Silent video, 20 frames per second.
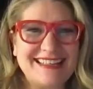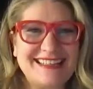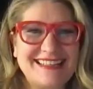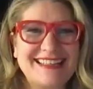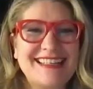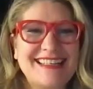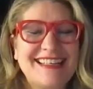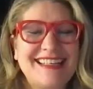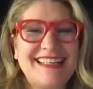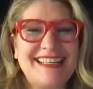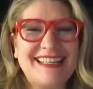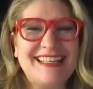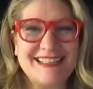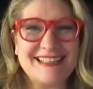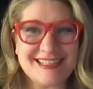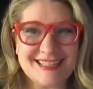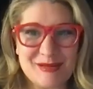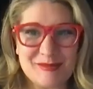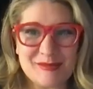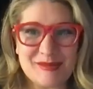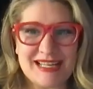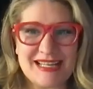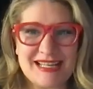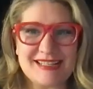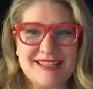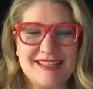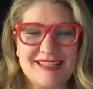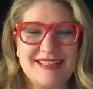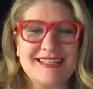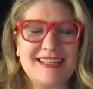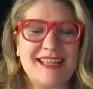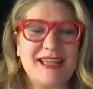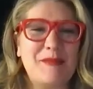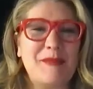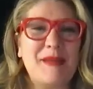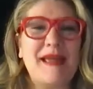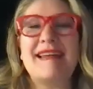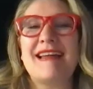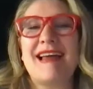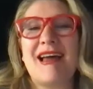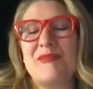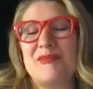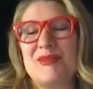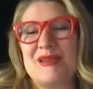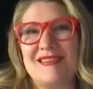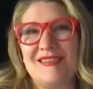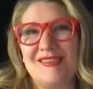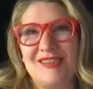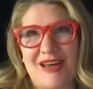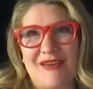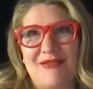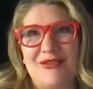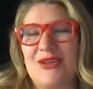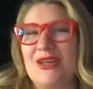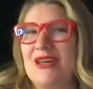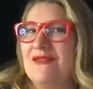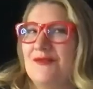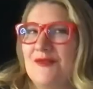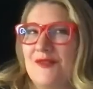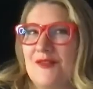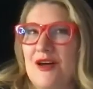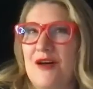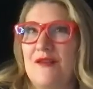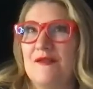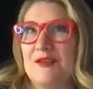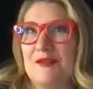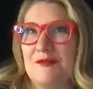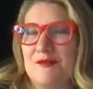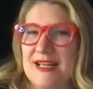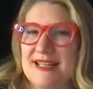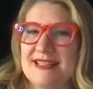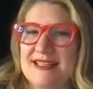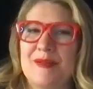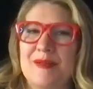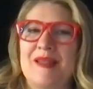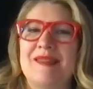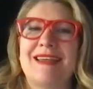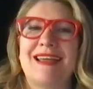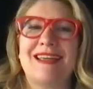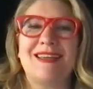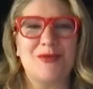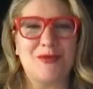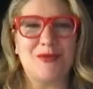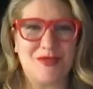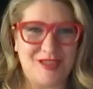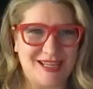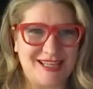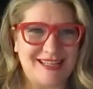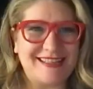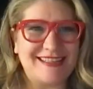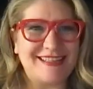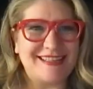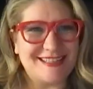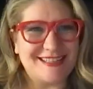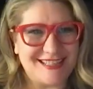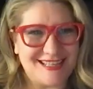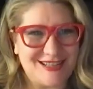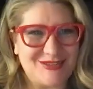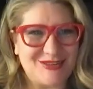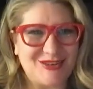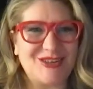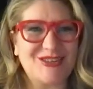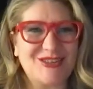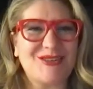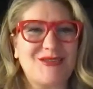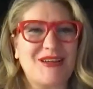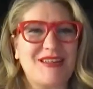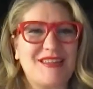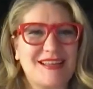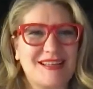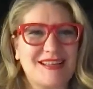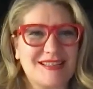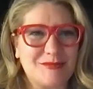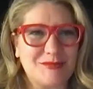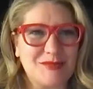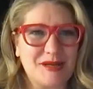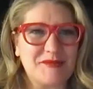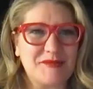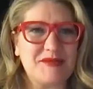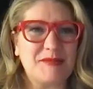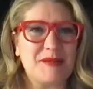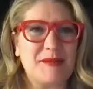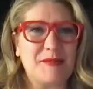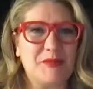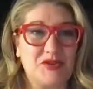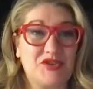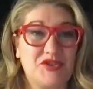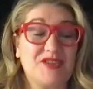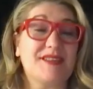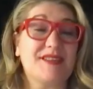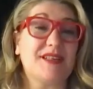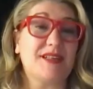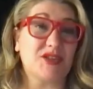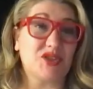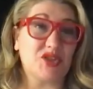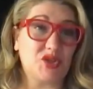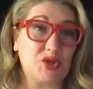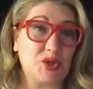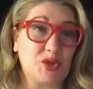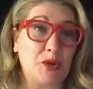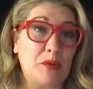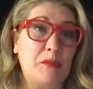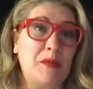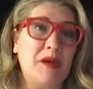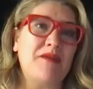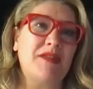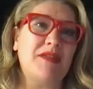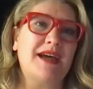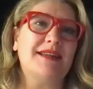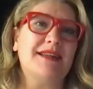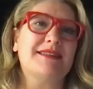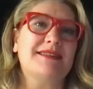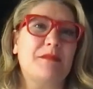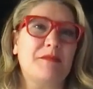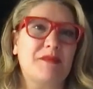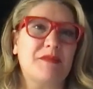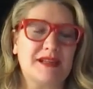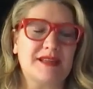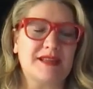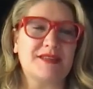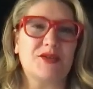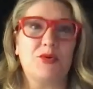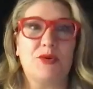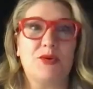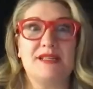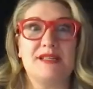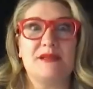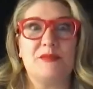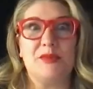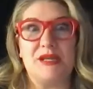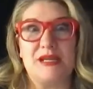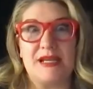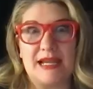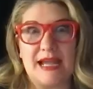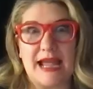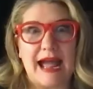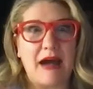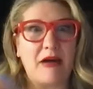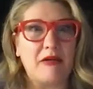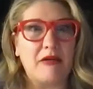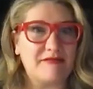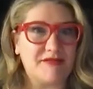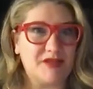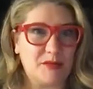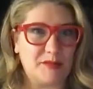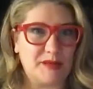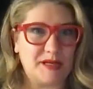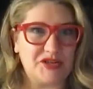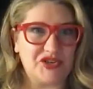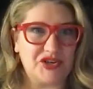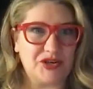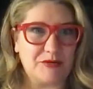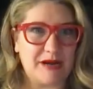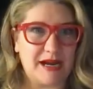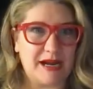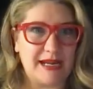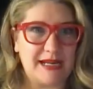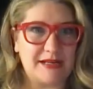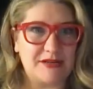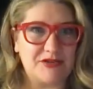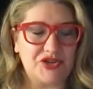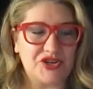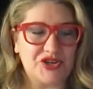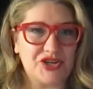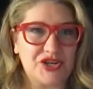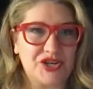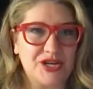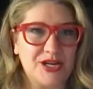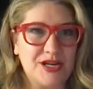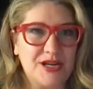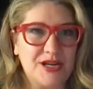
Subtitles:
And in some cases, it may not be the level of investment that you think it is either. So I think sometimes people just assume that something is going to be out of their budget range.